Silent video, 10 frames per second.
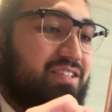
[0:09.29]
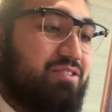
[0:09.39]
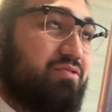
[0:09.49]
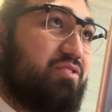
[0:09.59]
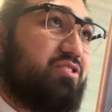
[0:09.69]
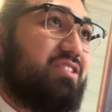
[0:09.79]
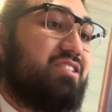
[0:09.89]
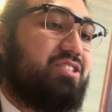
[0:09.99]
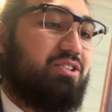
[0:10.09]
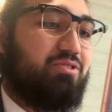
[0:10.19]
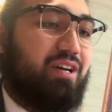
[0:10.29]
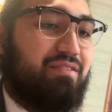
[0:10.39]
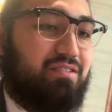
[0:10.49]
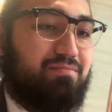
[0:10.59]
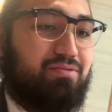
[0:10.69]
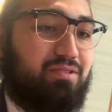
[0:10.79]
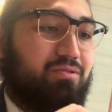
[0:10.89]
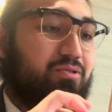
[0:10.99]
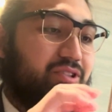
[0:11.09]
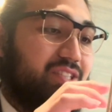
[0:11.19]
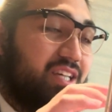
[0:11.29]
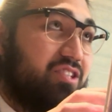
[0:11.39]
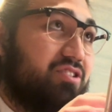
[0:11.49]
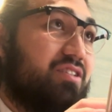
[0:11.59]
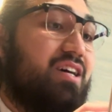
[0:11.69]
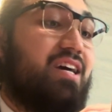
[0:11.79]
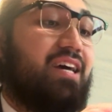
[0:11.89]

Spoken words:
university's geographic political orientation